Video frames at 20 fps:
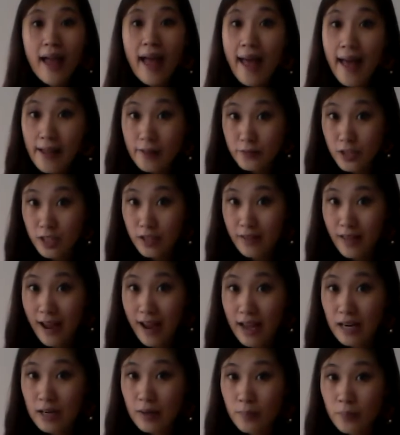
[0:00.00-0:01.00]
after that.
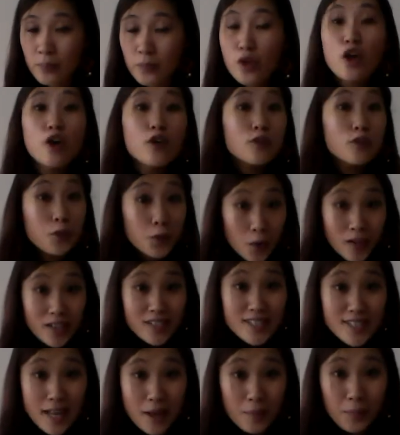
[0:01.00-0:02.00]
For
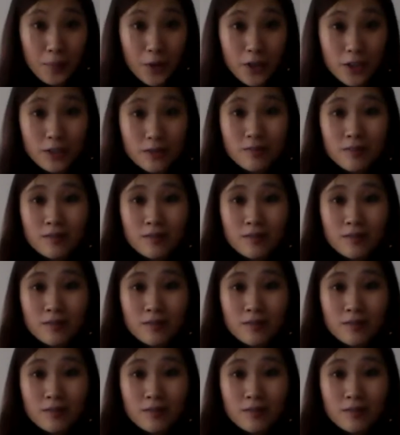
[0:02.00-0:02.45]
example,